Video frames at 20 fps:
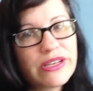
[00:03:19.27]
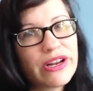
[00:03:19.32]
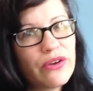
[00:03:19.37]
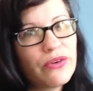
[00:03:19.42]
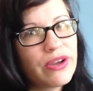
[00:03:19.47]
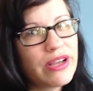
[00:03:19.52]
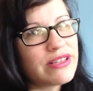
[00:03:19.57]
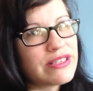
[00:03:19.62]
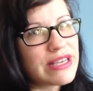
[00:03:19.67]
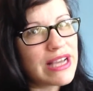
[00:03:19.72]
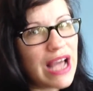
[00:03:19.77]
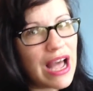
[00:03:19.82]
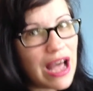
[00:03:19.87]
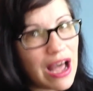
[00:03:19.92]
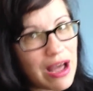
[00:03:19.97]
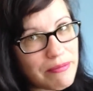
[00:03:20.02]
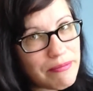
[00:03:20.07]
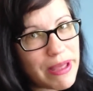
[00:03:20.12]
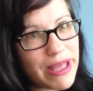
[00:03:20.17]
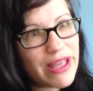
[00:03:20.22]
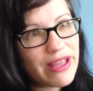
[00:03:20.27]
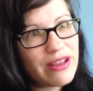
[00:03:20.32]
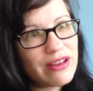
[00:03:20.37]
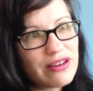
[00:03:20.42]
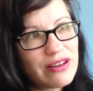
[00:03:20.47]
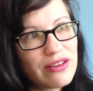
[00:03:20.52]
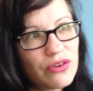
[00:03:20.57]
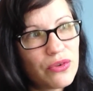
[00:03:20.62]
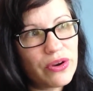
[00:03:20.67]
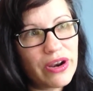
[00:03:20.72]
I don't get to
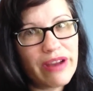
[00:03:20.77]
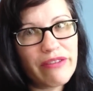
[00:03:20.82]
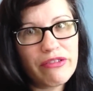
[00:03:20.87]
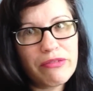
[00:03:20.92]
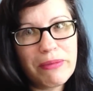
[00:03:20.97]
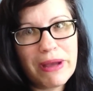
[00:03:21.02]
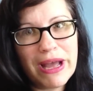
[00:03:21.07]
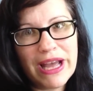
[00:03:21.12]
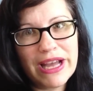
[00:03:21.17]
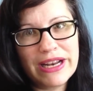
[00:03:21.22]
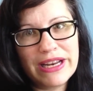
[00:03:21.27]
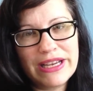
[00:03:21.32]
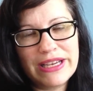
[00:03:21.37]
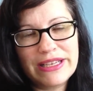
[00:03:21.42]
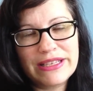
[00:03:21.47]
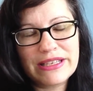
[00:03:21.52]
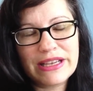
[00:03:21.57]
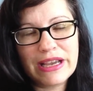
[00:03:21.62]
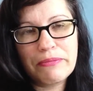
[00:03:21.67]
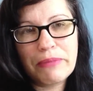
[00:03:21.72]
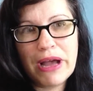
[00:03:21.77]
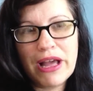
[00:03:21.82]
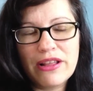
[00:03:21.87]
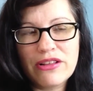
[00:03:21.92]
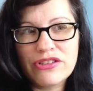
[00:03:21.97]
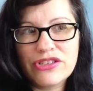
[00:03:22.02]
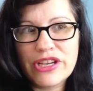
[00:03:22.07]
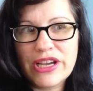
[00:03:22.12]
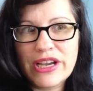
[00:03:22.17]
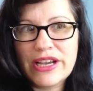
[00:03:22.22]
comment on everybody's. I
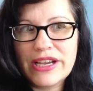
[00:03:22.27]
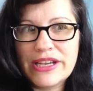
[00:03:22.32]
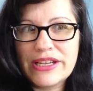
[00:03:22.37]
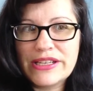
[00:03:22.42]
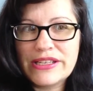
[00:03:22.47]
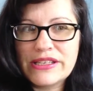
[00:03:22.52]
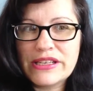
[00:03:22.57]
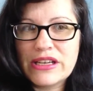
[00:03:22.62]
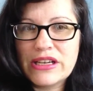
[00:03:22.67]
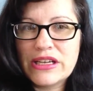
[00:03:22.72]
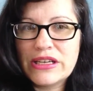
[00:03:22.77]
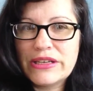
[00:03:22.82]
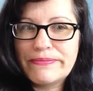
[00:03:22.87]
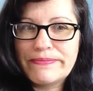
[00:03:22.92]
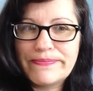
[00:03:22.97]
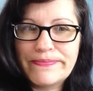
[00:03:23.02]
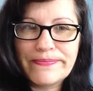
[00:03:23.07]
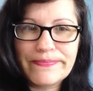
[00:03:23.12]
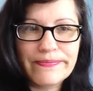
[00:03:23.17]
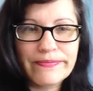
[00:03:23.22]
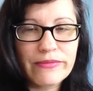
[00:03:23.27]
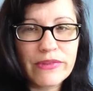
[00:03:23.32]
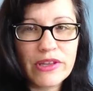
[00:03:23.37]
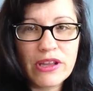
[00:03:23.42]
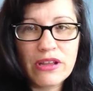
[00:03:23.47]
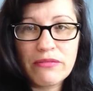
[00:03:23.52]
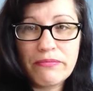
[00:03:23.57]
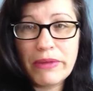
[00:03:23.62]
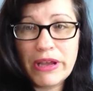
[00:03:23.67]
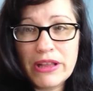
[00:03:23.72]
apologize, um,
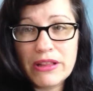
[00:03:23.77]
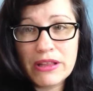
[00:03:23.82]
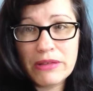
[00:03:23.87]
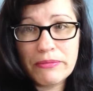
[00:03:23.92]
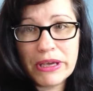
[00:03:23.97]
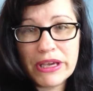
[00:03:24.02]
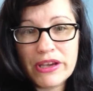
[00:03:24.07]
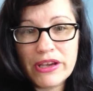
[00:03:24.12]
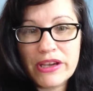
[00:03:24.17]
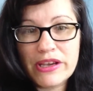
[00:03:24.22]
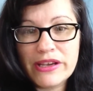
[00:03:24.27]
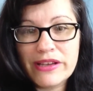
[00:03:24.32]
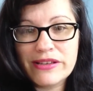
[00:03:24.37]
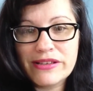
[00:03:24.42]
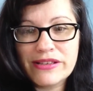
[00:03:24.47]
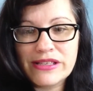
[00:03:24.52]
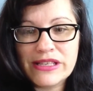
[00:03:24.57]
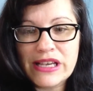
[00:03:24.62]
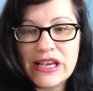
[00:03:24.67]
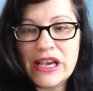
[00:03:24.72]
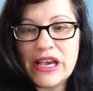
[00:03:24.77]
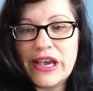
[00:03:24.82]
mainly because